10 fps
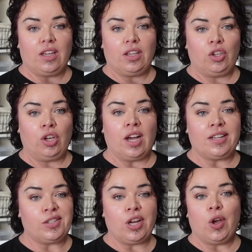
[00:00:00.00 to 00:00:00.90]
you
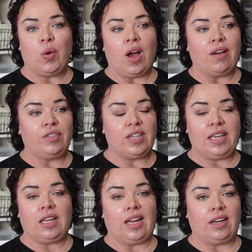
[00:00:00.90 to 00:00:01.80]
guys know I've
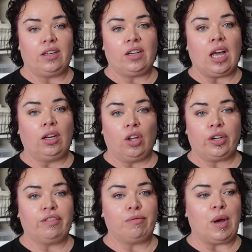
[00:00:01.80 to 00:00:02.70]
decluttered a
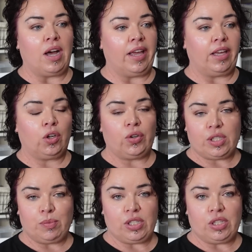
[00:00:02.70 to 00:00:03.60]
lot of my
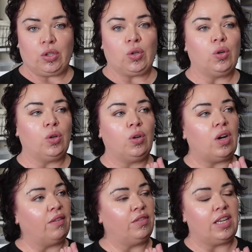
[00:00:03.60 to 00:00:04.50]
Christmas
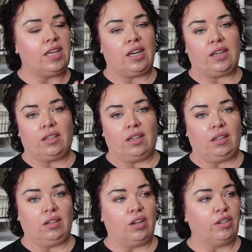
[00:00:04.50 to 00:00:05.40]
decor. I've decluttered
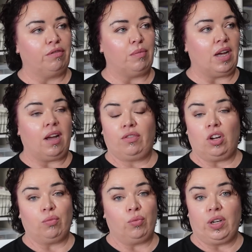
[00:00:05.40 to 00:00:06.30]
I've
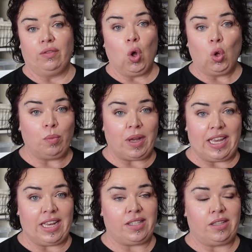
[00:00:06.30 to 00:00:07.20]
gotten rid of all my
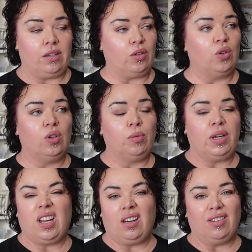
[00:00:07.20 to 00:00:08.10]
Easter decor. We're
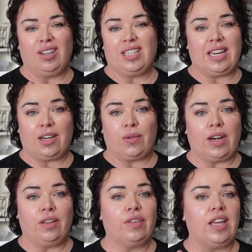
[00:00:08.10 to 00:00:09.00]
no longer decorating for